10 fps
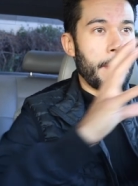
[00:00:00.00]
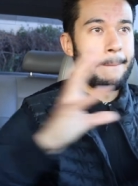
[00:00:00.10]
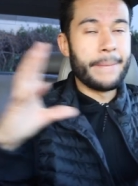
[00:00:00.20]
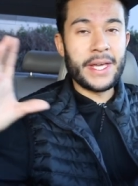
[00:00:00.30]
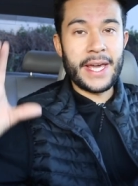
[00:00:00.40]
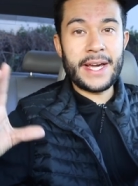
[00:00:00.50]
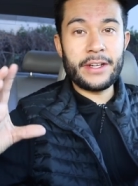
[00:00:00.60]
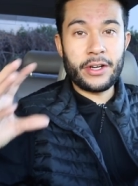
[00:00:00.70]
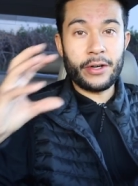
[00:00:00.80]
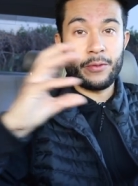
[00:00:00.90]
me
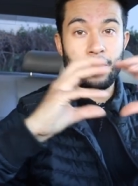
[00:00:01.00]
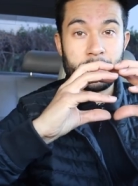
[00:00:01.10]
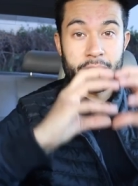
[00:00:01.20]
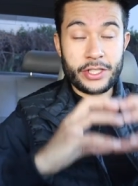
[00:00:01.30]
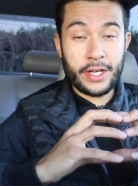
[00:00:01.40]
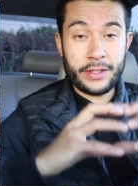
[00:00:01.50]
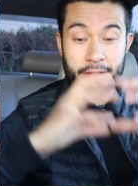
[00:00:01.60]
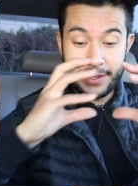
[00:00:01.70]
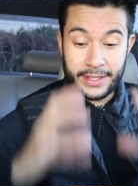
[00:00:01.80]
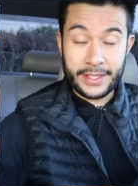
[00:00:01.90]
and her with each
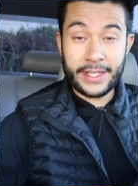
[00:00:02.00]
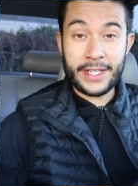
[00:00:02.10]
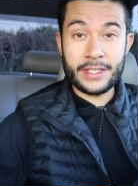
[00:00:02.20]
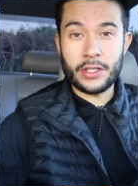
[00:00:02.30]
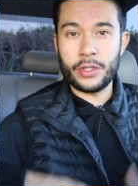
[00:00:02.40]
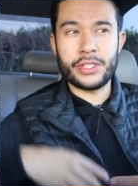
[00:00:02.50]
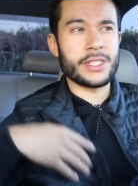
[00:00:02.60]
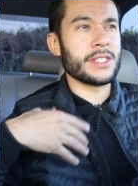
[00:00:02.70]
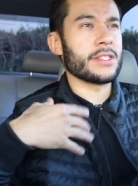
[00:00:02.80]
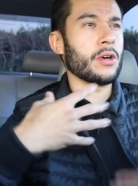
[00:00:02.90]
other and then the kid. So it's
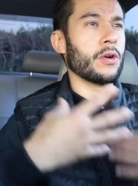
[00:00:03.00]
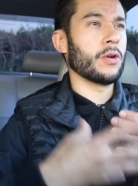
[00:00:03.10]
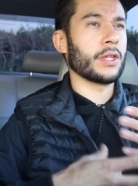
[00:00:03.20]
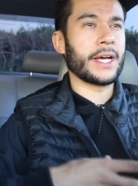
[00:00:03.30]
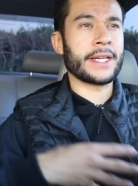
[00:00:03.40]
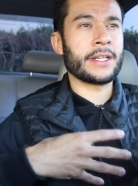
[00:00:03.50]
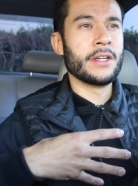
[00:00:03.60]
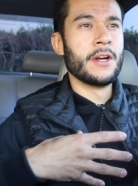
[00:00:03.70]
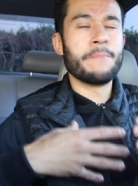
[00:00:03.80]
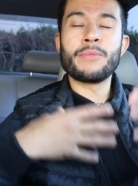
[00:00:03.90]
just this whole like
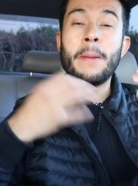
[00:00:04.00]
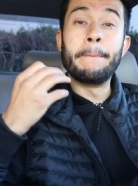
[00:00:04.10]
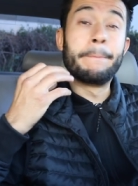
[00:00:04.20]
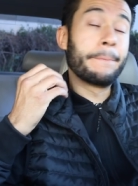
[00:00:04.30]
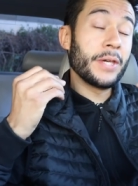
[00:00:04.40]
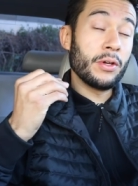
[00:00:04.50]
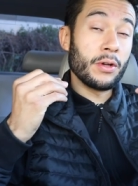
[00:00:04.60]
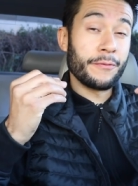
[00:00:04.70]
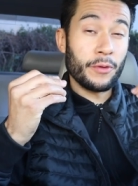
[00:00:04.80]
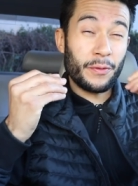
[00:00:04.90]

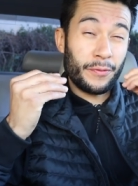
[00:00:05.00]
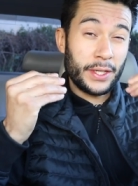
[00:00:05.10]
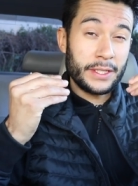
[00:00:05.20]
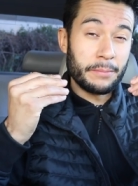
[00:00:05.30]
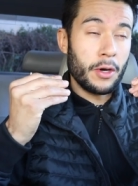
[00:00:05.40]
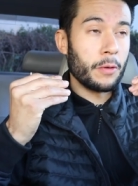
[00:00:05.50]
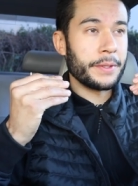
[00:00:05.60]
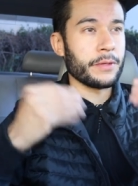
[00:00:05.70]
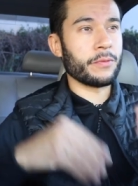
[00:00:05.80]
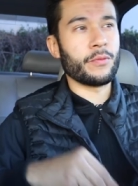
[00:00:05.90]
beautiful freaking
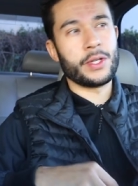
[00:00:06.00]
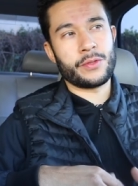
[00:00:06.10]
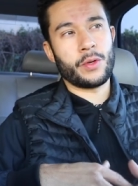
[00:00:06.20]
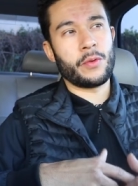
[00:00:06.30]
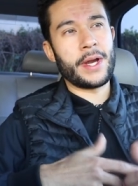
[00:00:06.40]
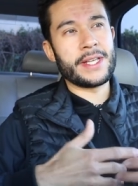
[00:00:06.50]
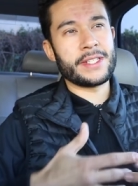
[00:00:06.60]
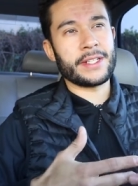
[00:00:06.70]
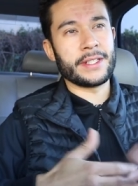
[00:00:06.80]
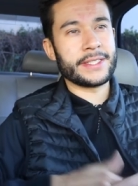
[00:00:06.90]
moment, which we're
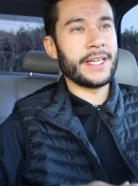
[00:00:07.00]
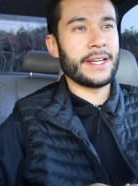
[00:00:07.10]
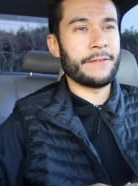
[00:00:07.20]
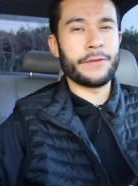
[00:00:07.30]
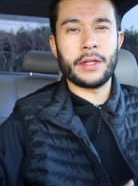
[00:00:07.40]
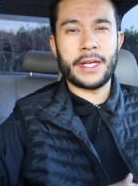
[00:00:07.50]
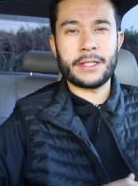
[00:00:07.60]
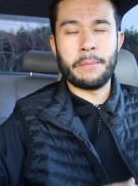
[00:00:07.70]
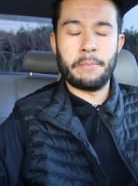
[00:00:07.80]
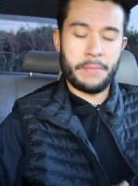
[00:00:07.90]
raising a kid. I feel
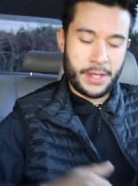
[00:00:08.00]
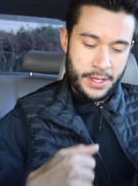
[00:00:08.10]
like a,